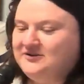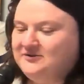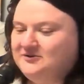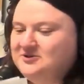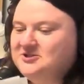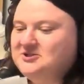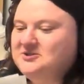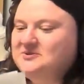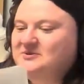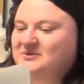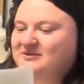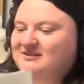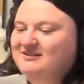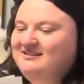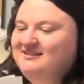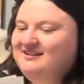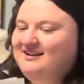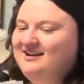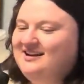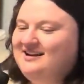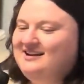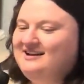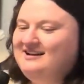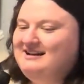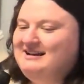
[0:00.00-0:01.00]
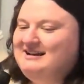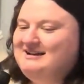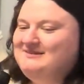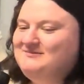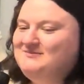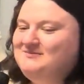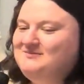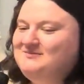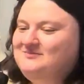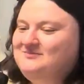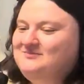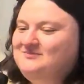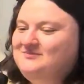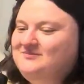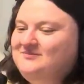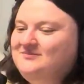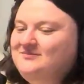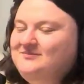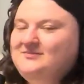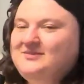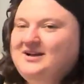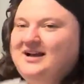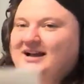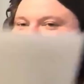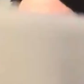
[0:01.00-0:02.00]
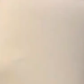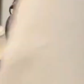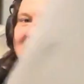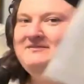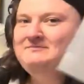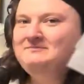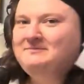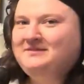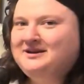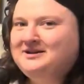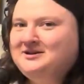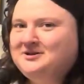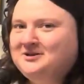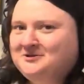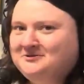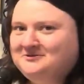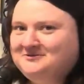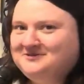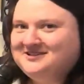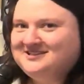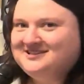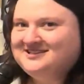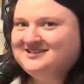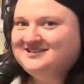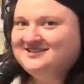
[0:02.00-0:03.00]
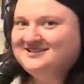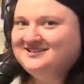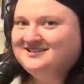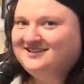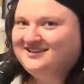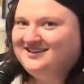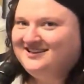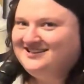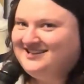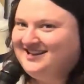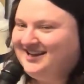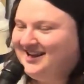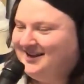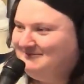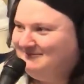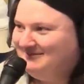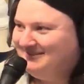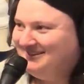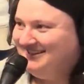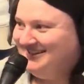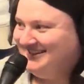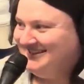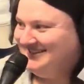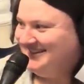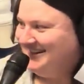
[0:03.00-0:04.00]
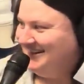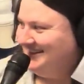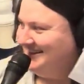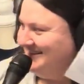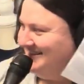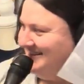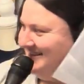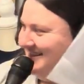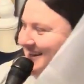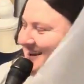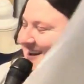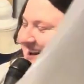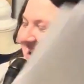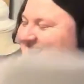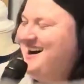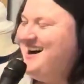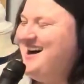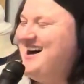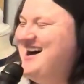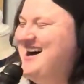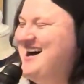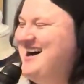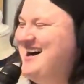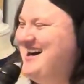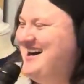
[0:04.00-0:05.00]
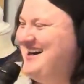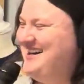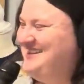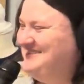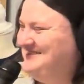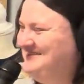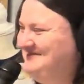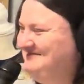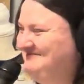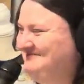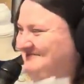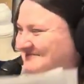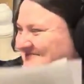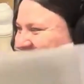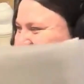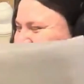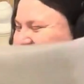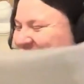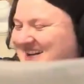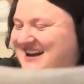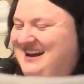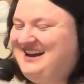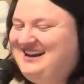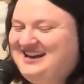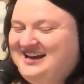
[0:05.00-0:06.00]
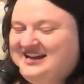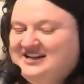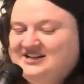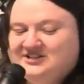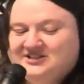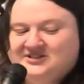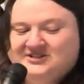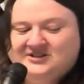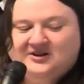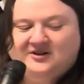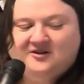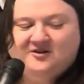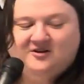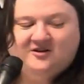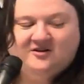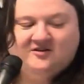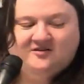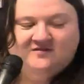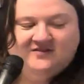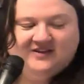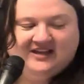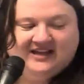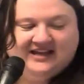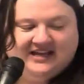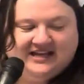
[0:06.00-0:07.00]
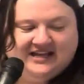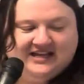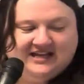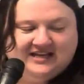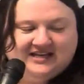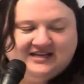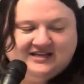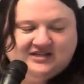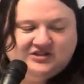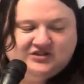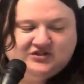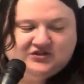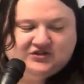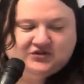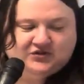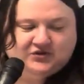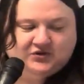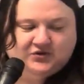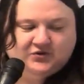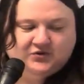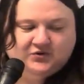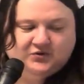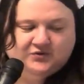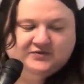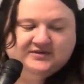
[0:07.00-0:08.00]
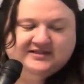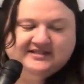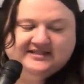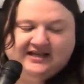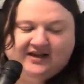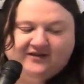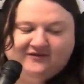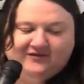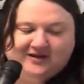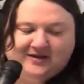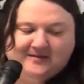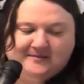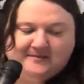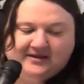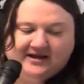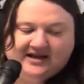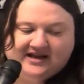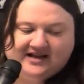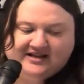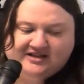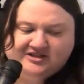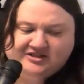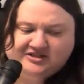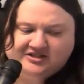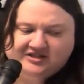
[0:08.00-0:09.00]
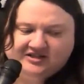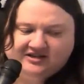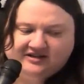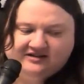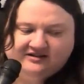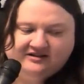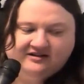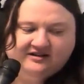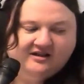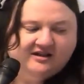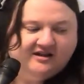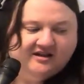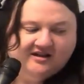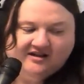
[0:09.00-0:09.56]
usual, I have my notes because I get really excited. And I dove into self-compassion,